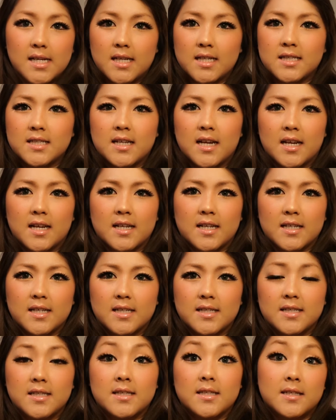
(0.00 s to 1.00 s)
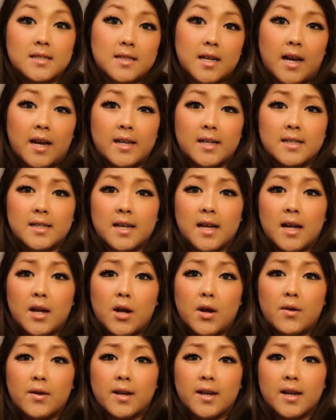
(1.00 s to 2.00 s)
it's kind of died
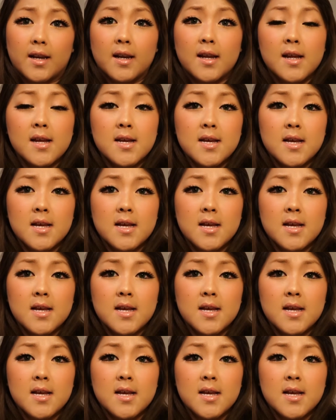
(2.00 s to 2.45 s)
down, and